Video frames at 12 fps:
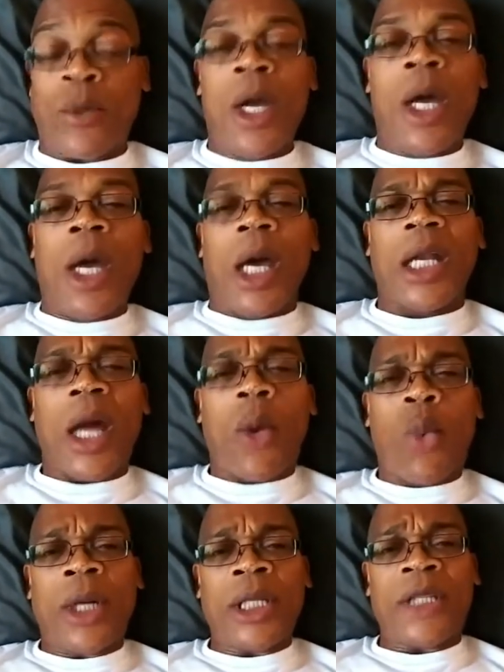And I
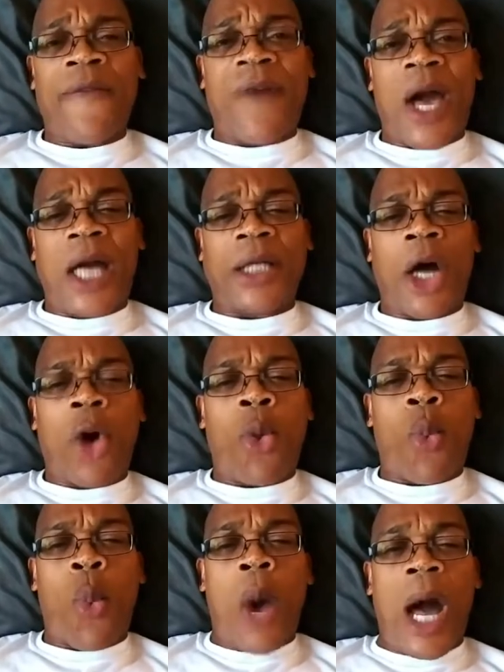wanted to find out
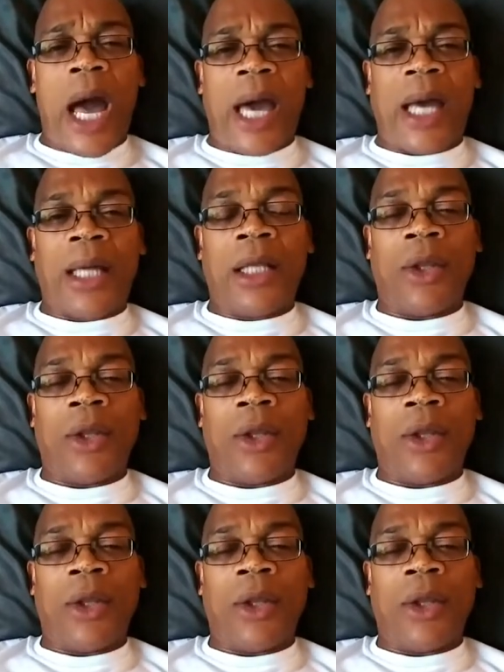why